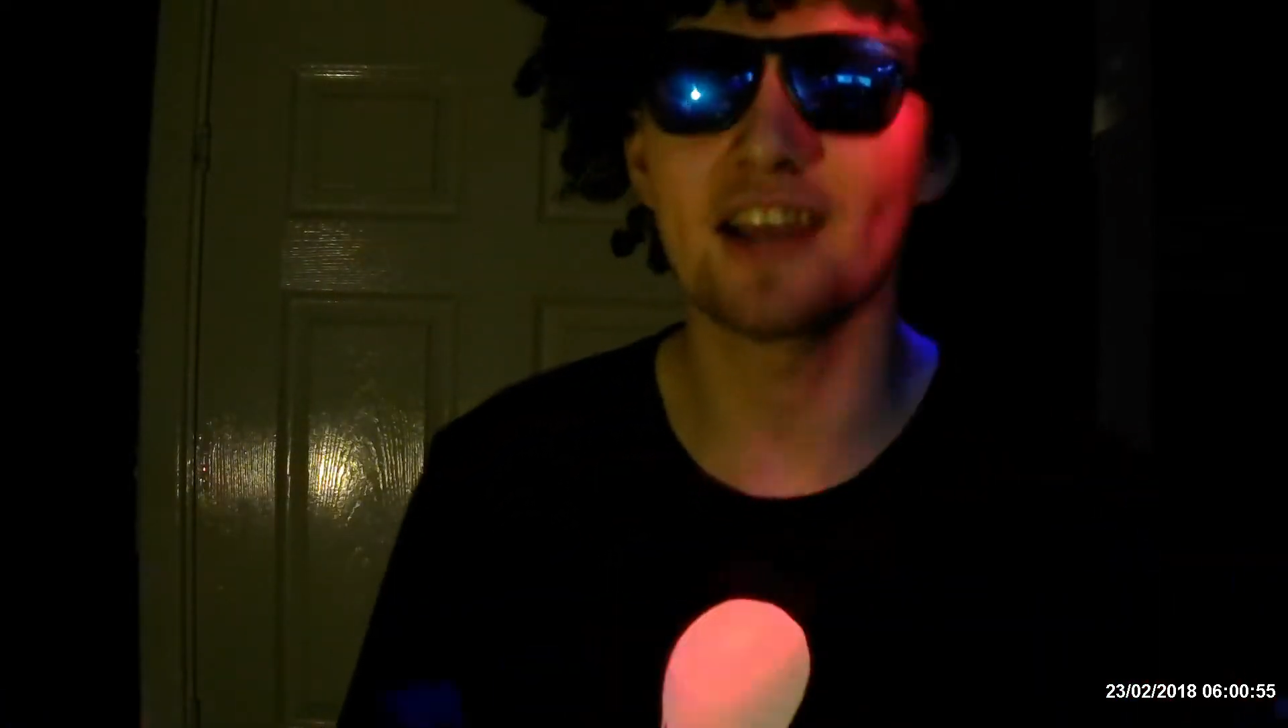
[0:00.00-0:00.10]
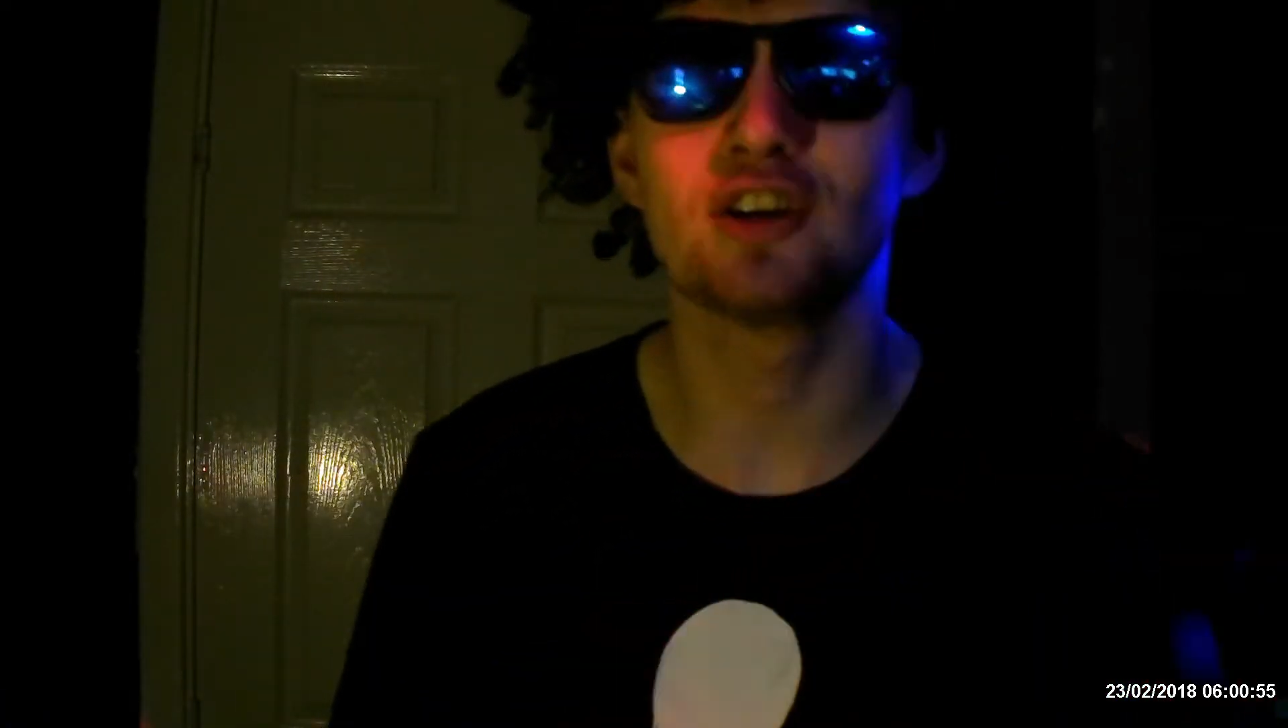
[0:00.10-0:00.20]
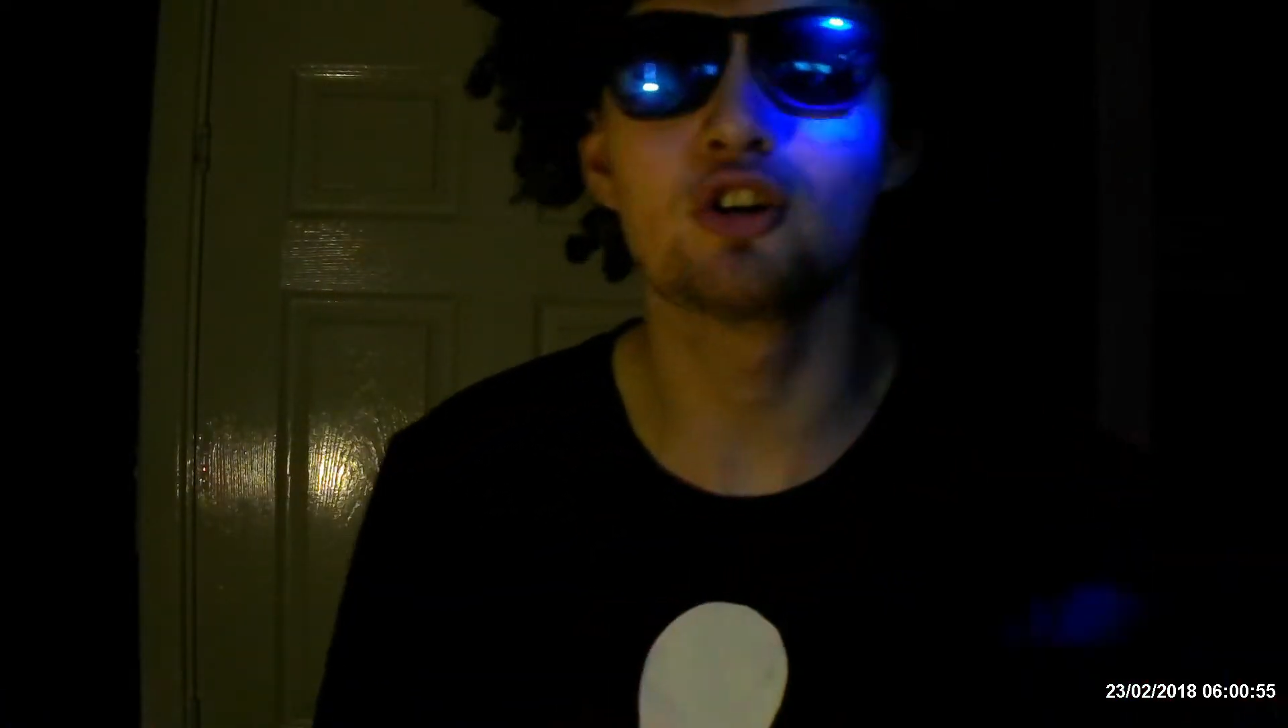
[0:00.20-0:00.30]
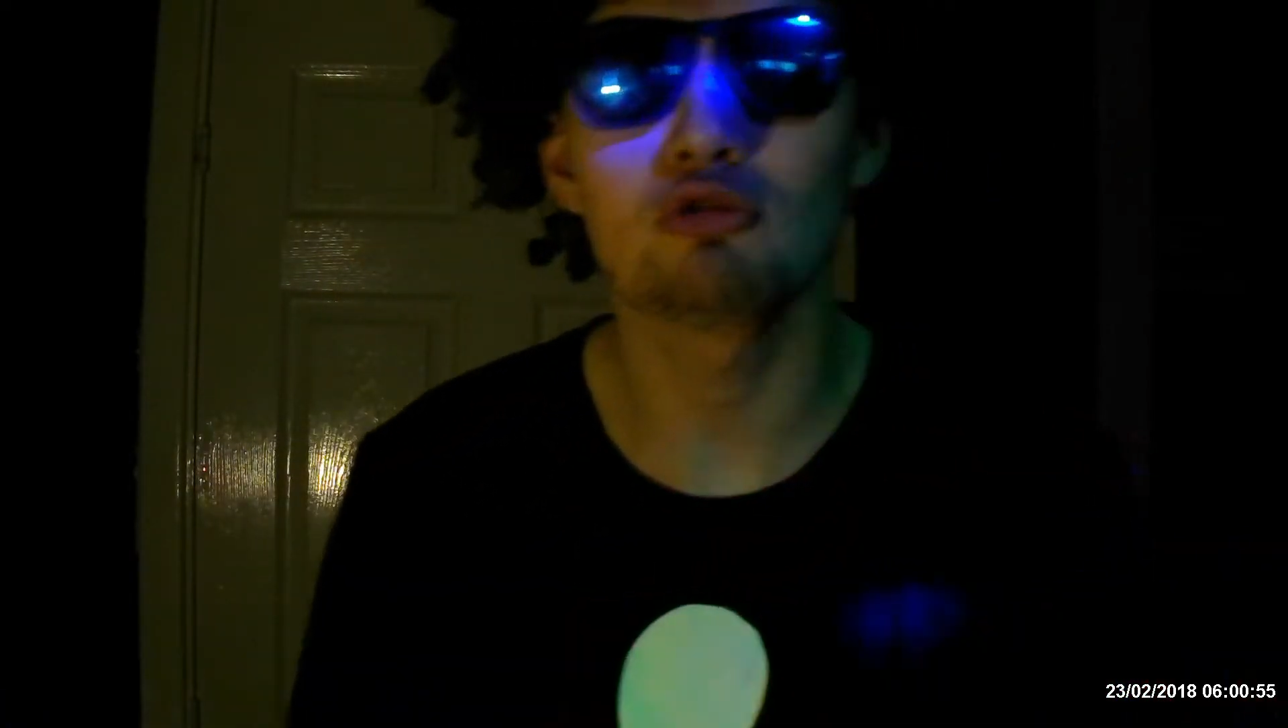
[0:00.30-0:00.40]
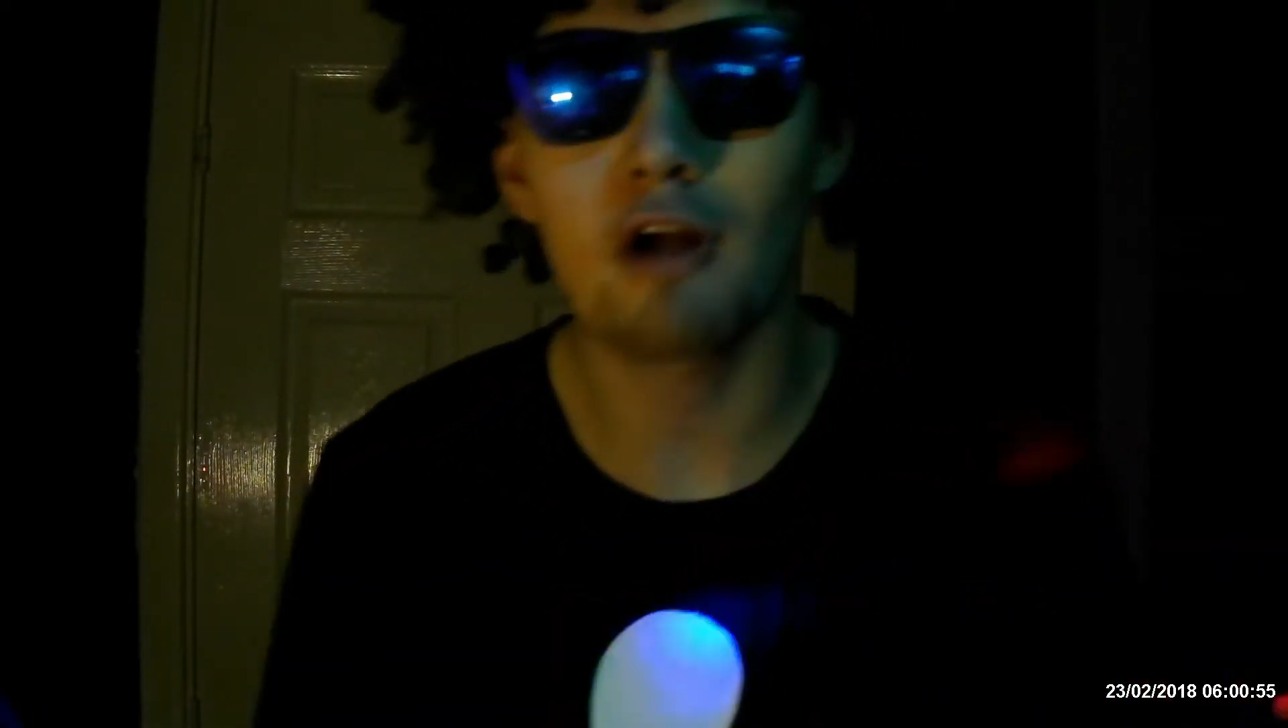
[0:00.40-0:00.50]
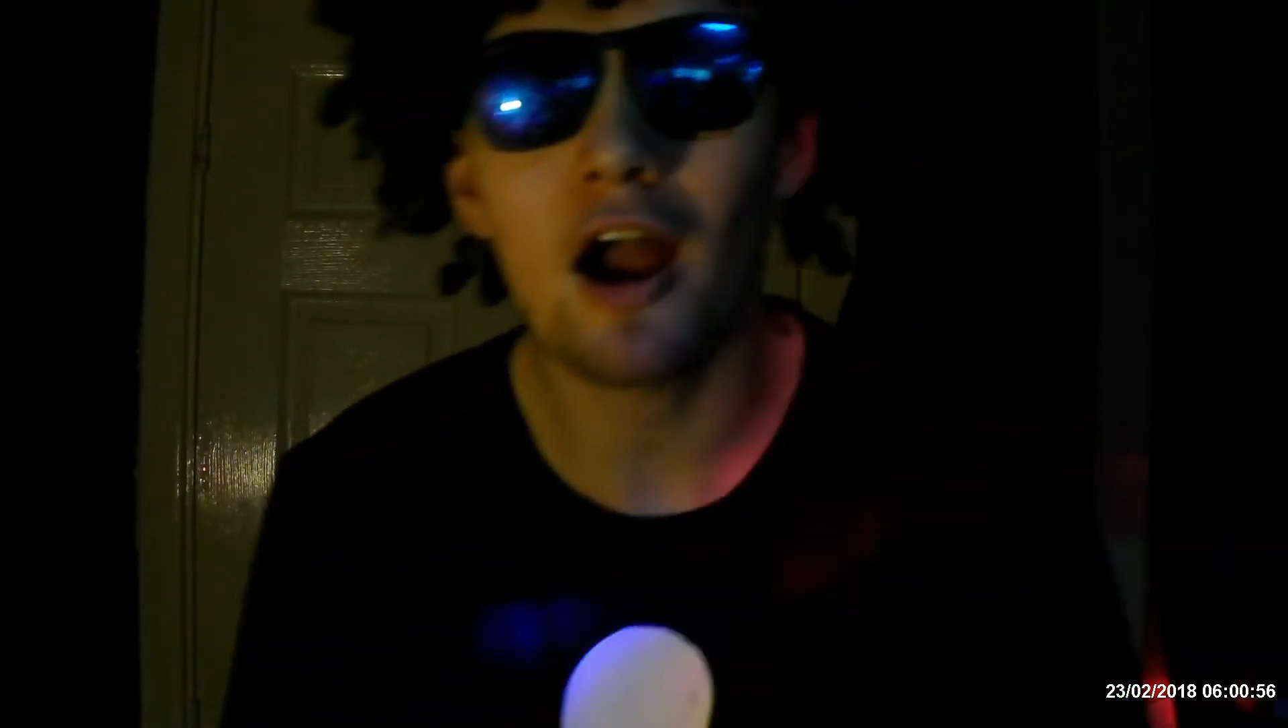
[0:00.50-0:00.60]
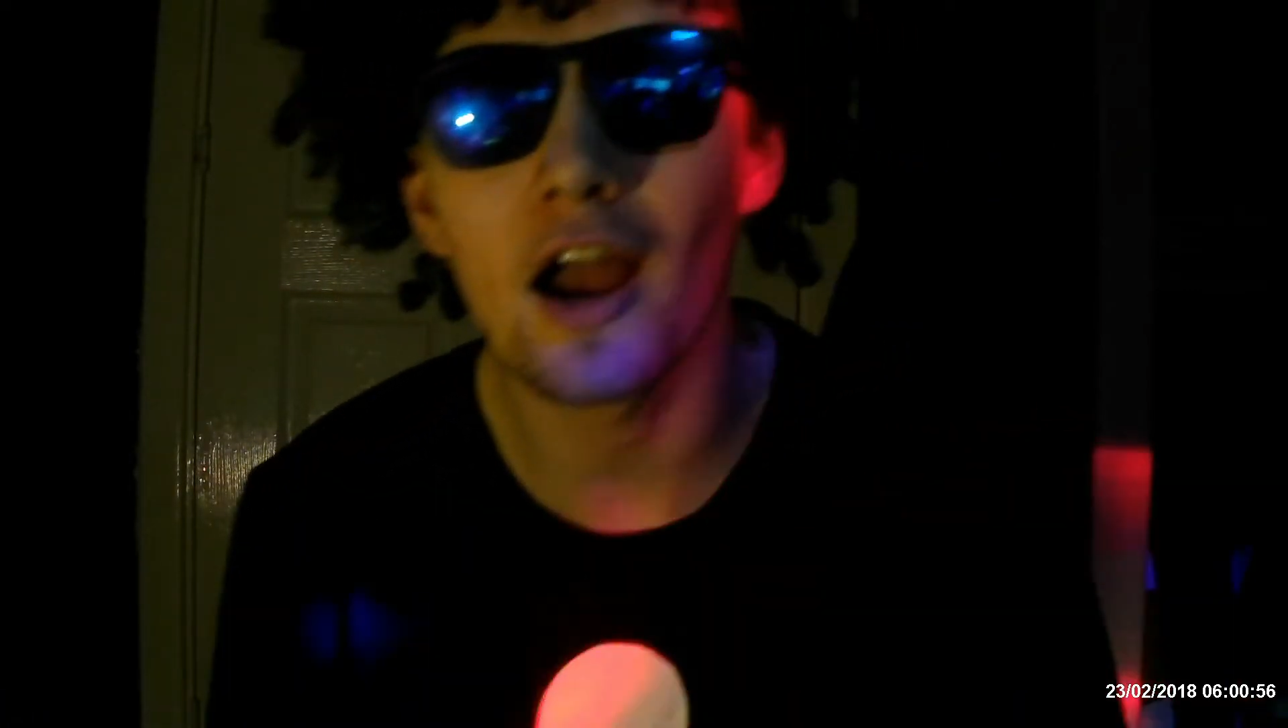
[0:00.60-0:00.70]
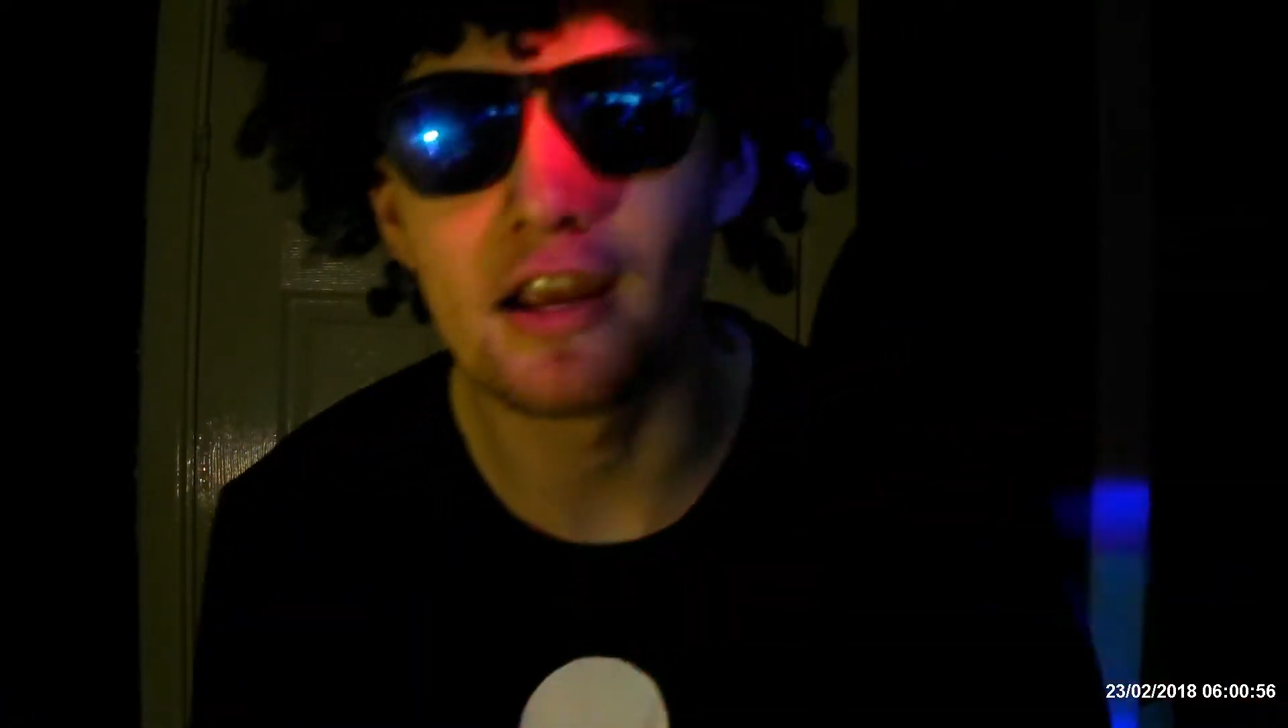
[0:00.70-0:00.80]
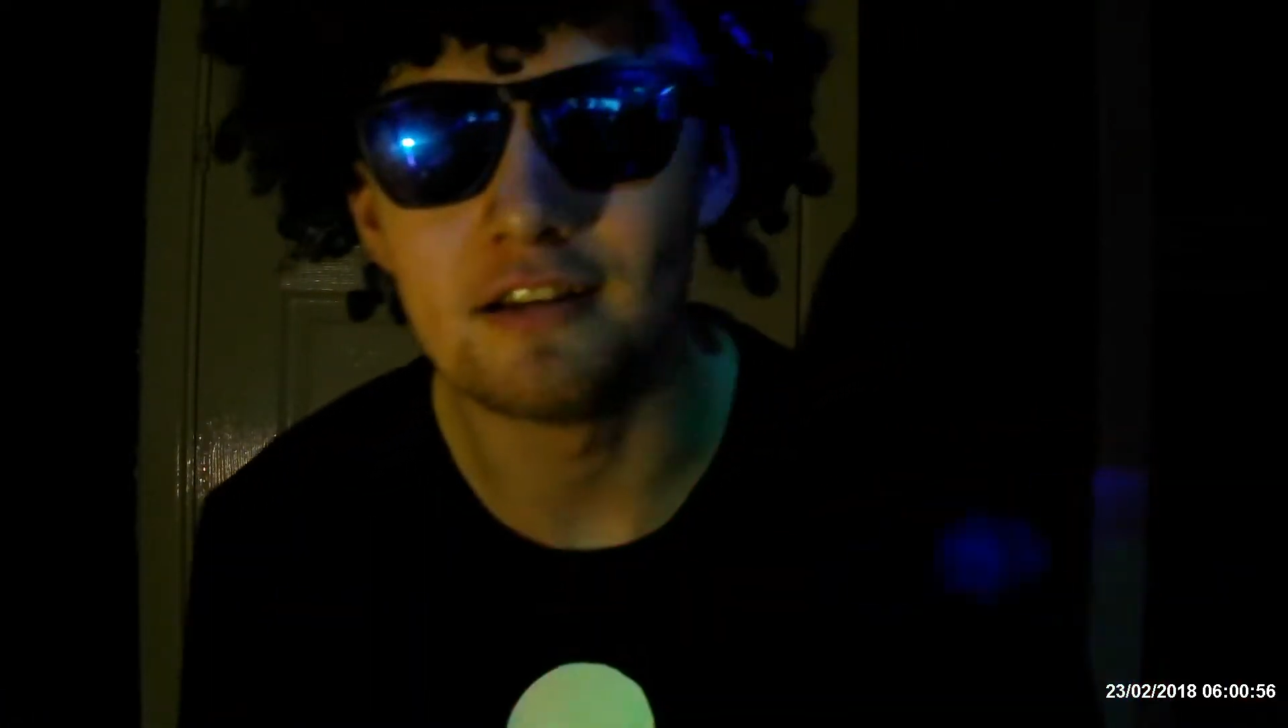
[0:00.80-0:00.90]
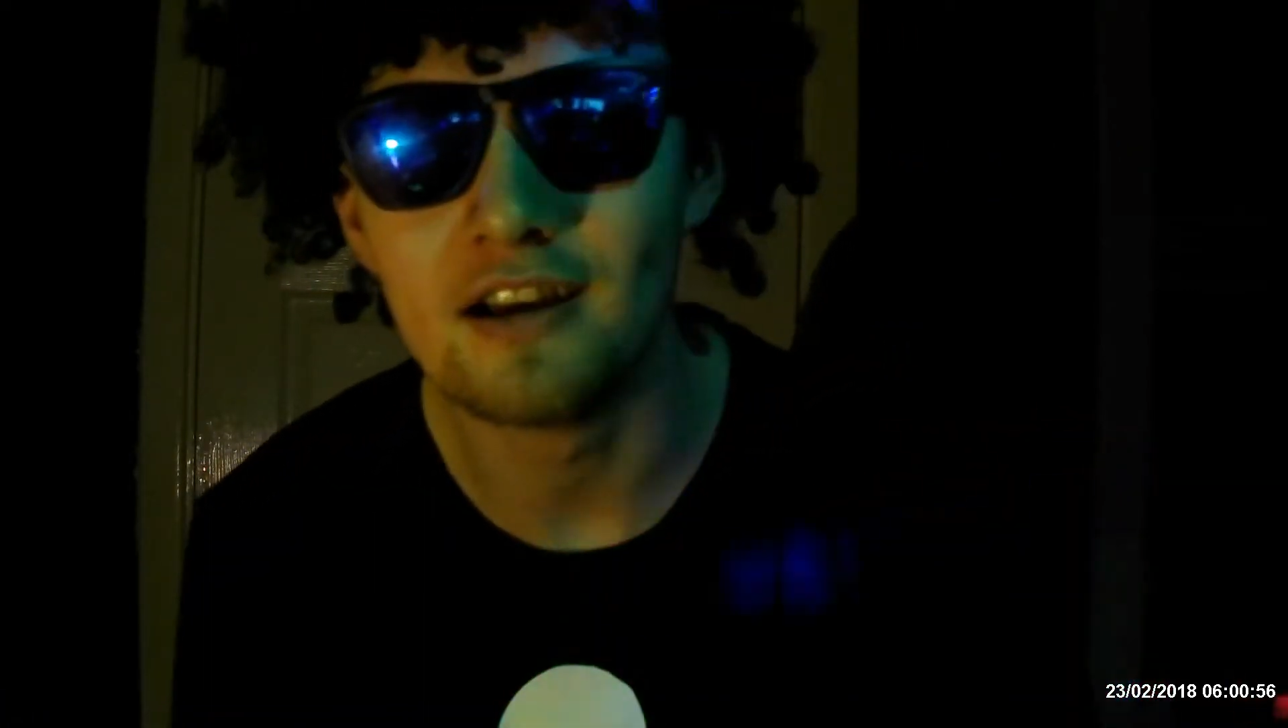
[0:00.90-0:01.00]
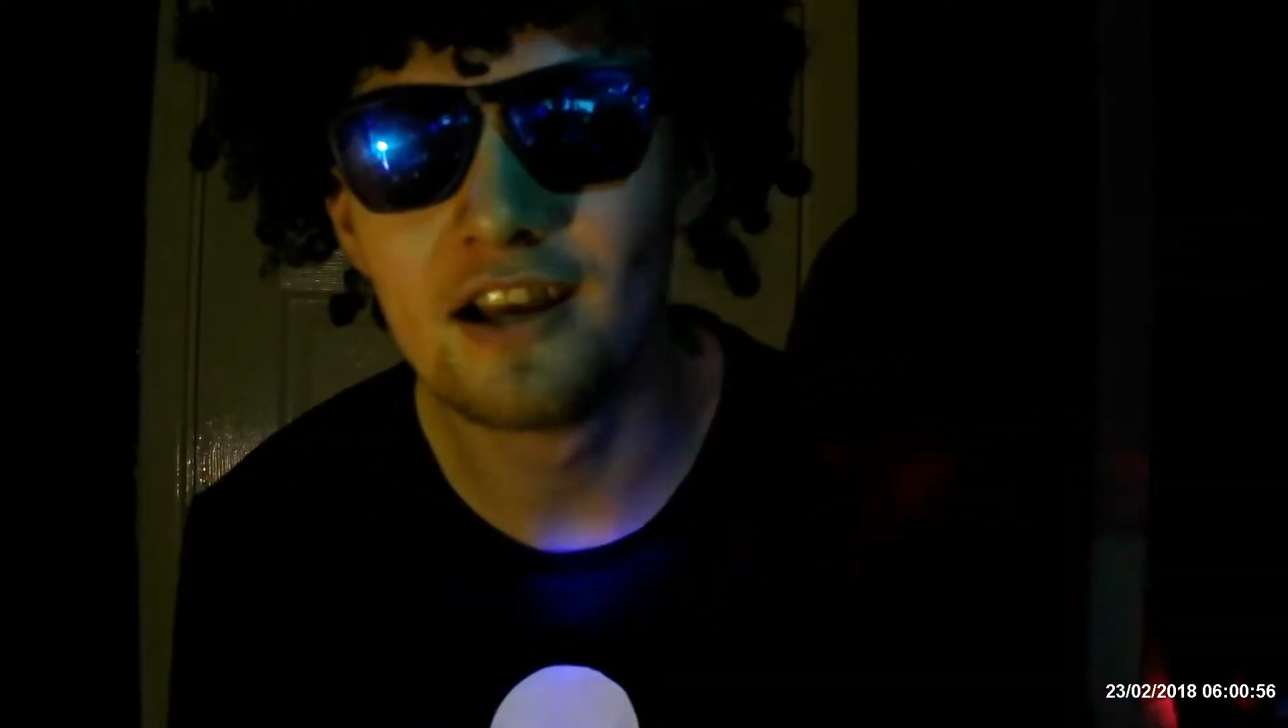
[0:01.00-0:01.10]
cried,